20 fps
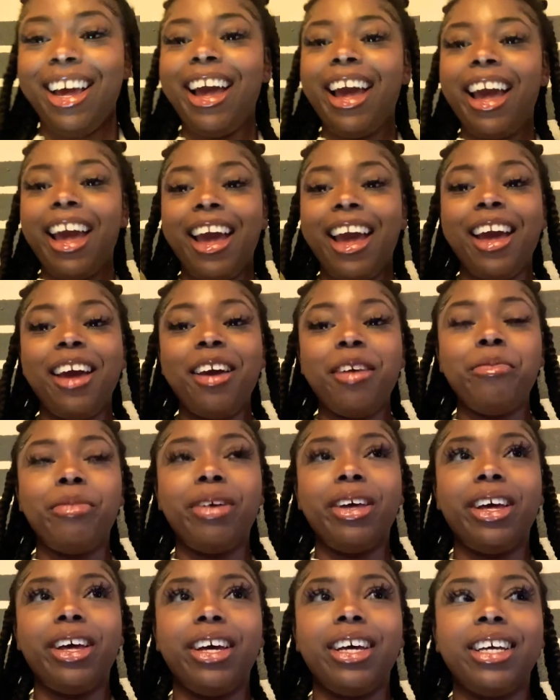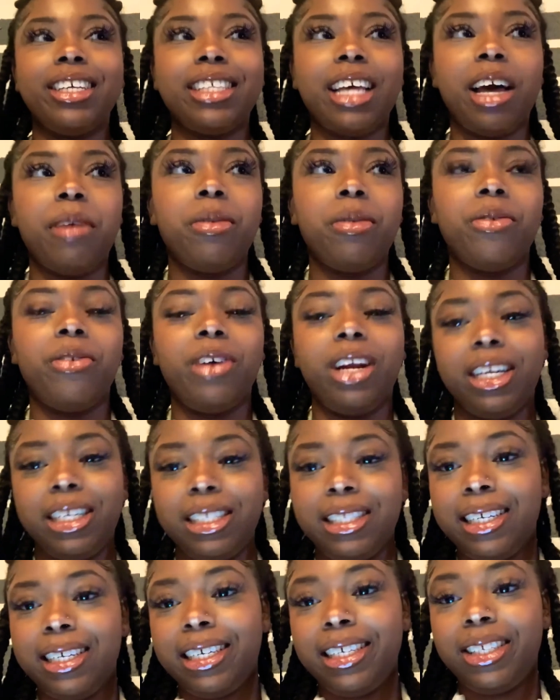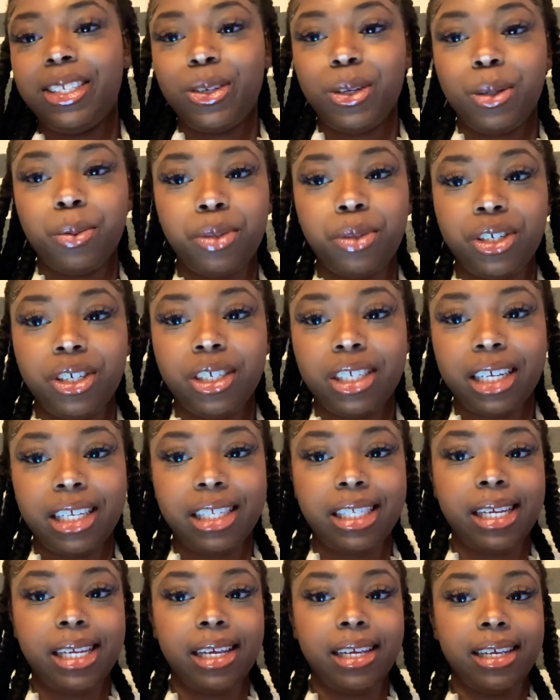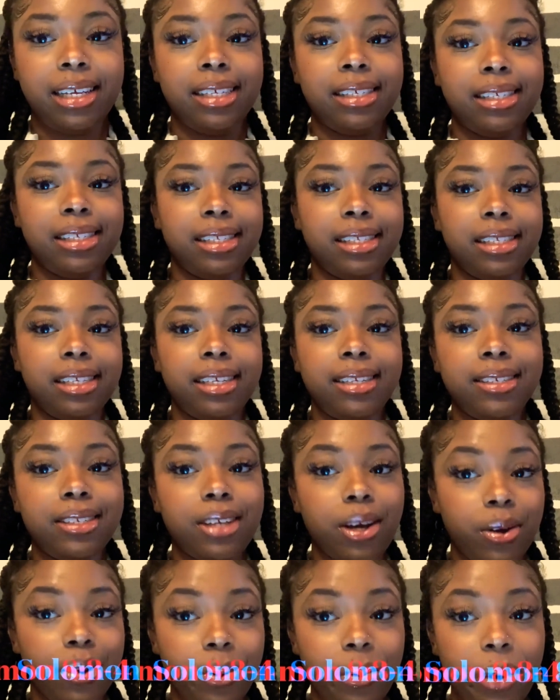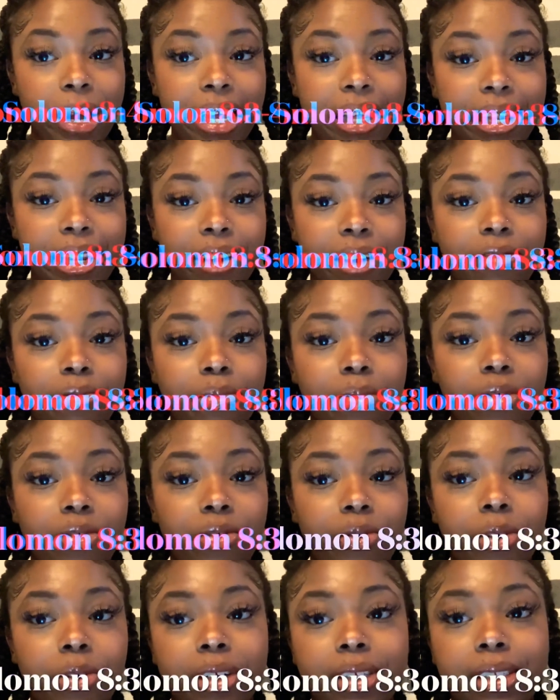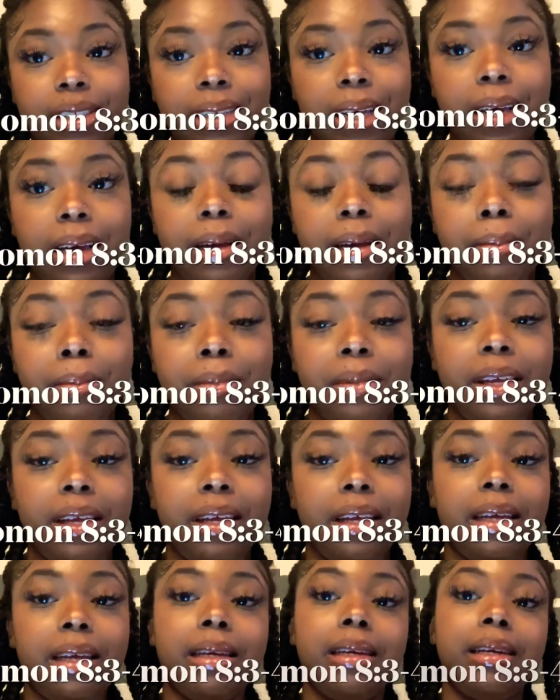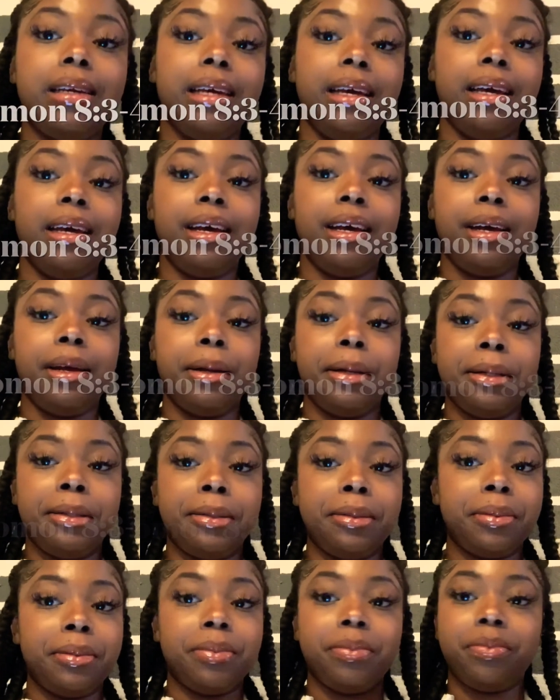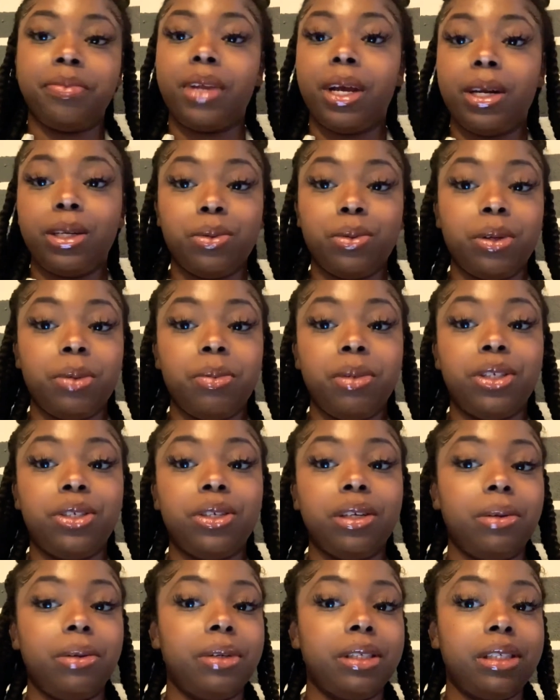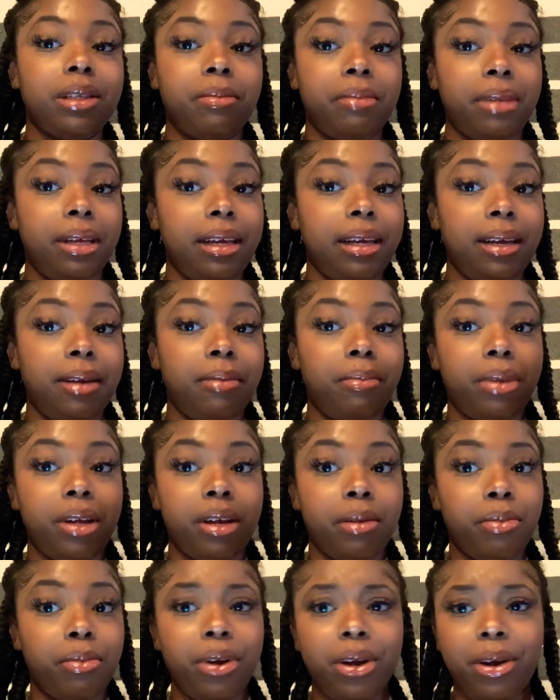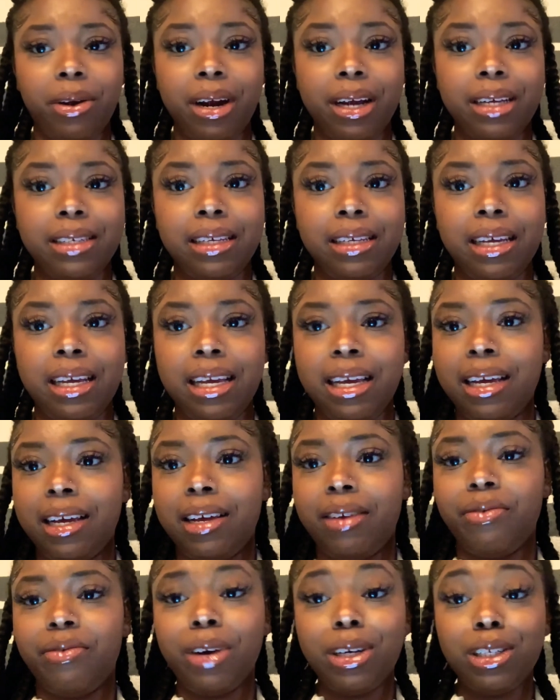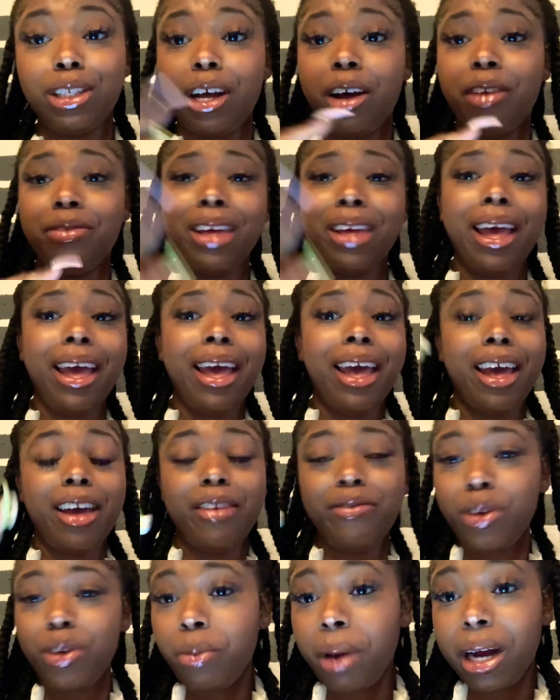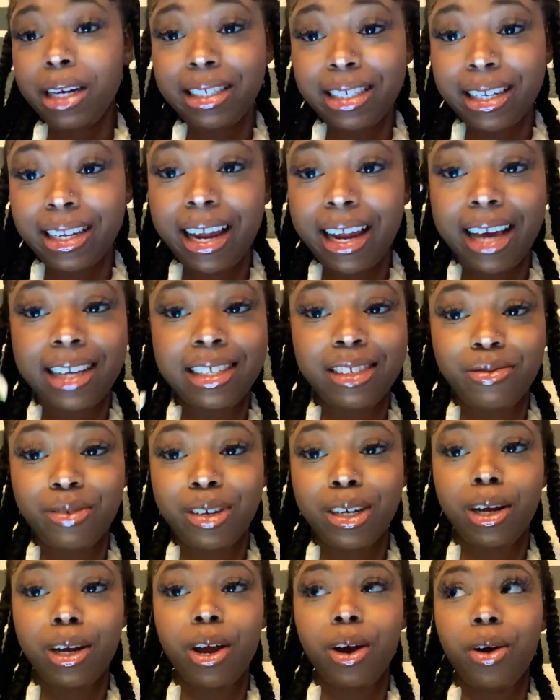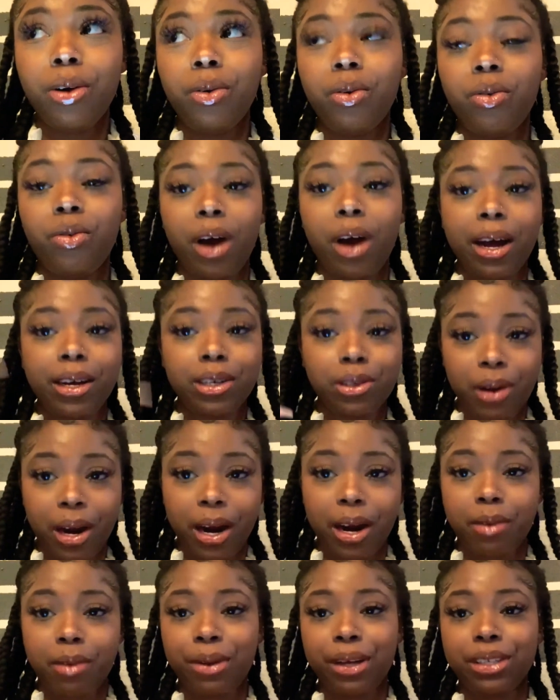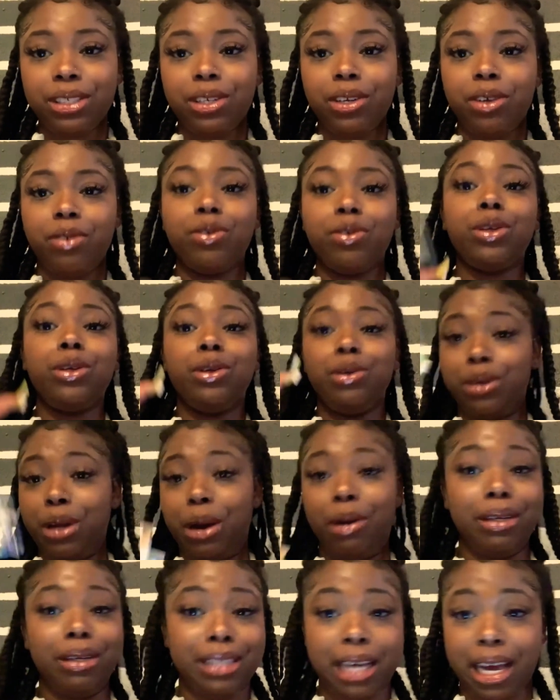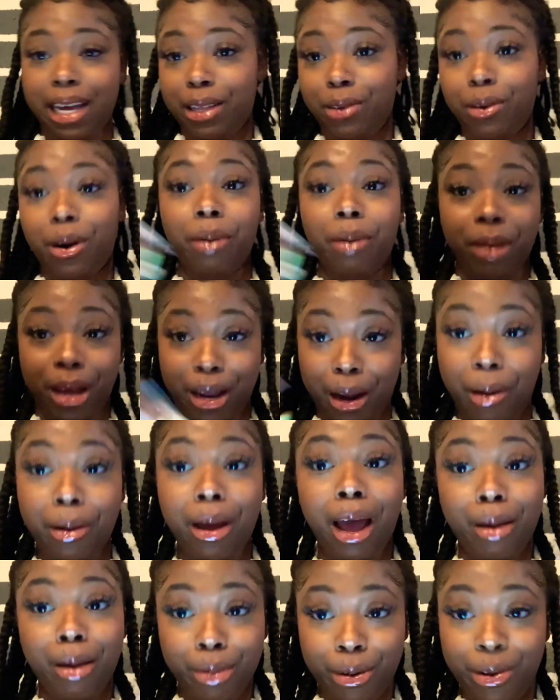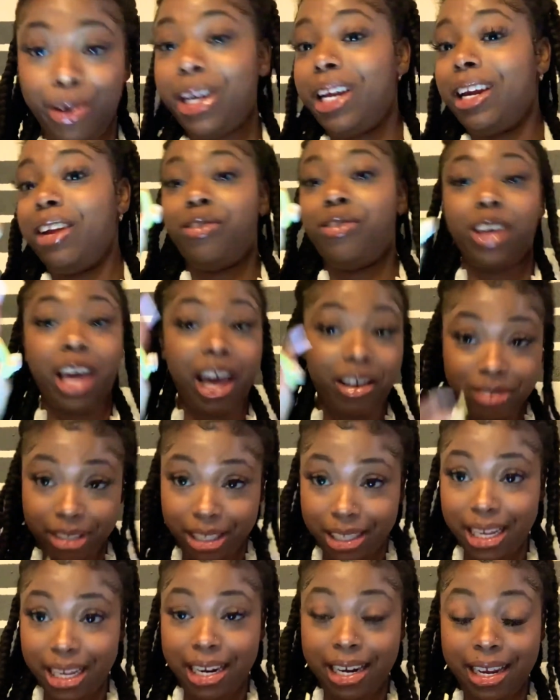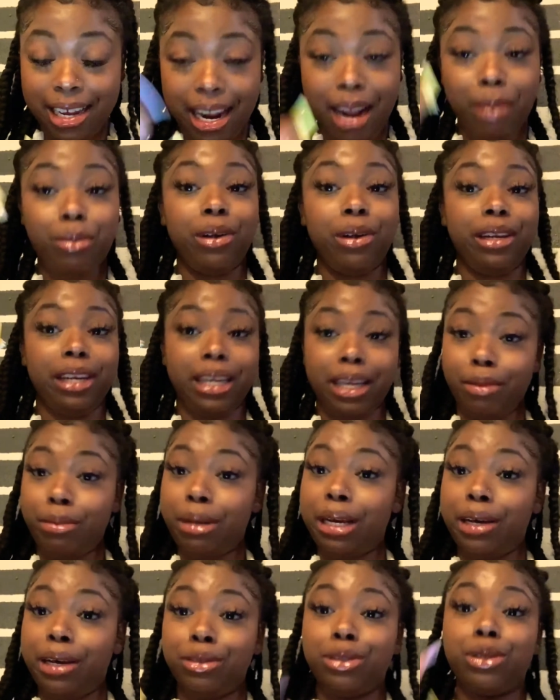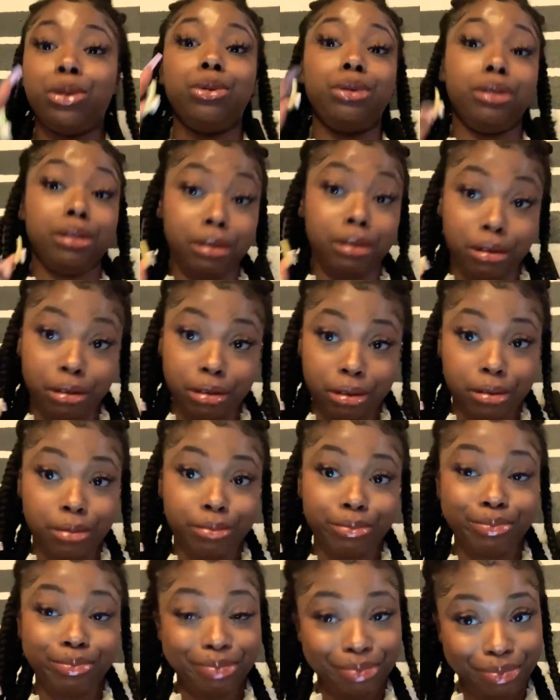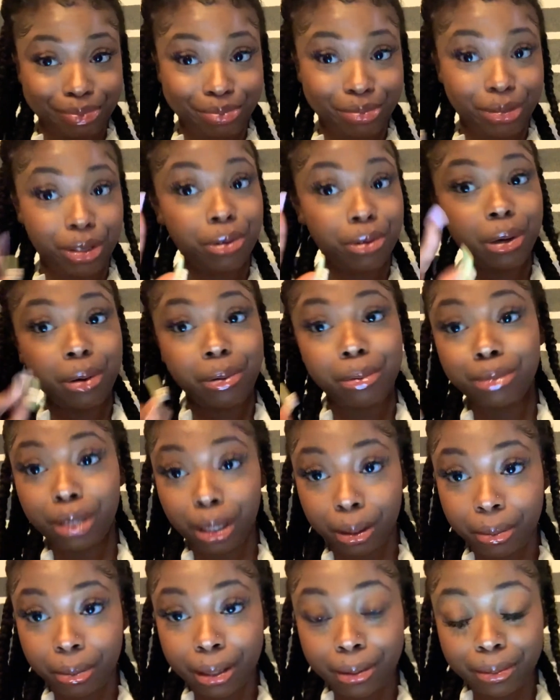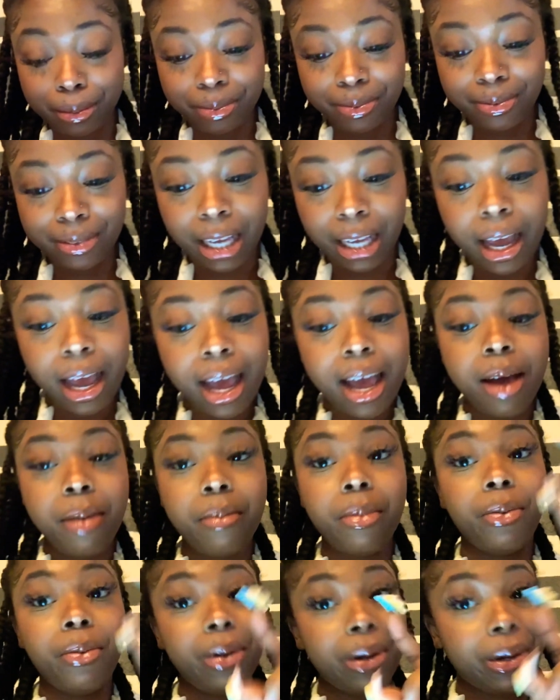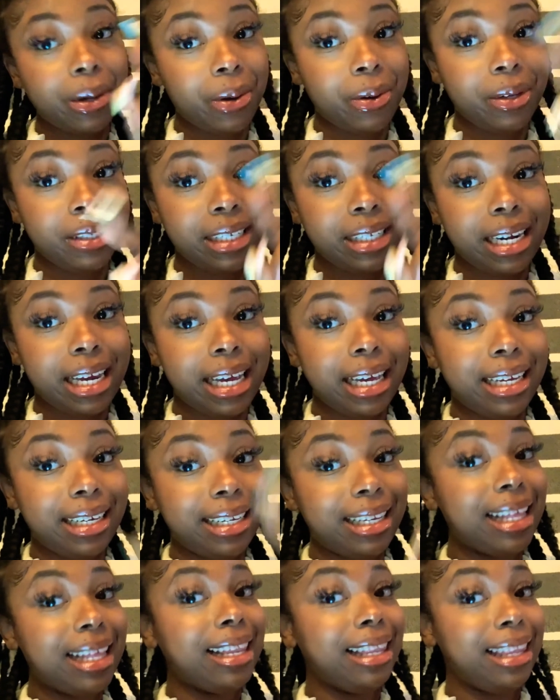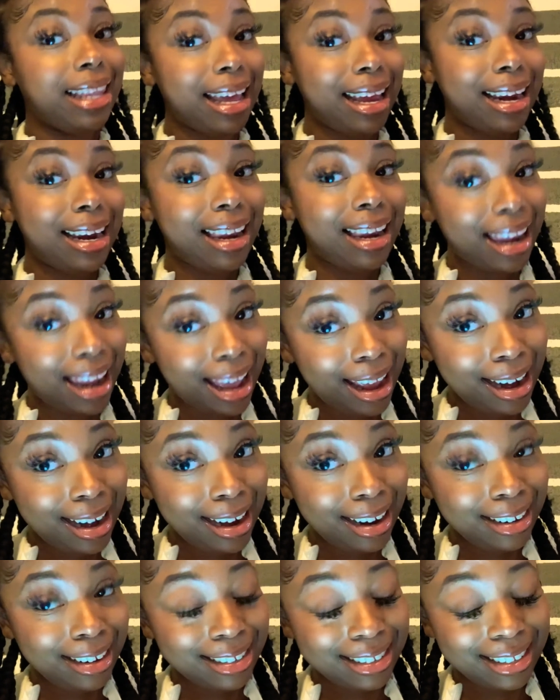And because I've been running into these scriptures that says, don't awaken love before it's time. And I just want to be sure it wasn't me being boy crazy. And first off, if you watched the last video, Why Do I Hurt Myself? You'll know exactly where I'm at. Okay, boo. And if you haven't seen it, I'm going to link it below so you can see it. Mm, you know what I'm talking about. But we're going to go into that later, later.